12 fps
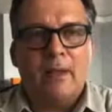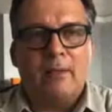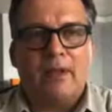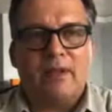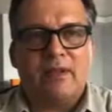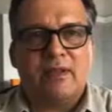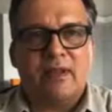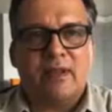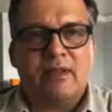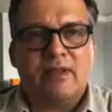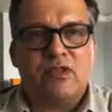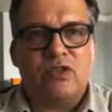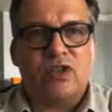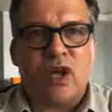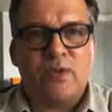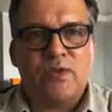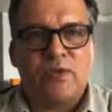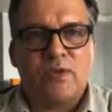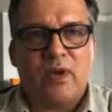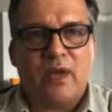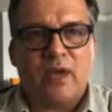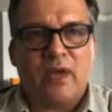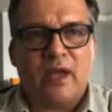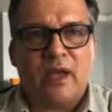But jobs were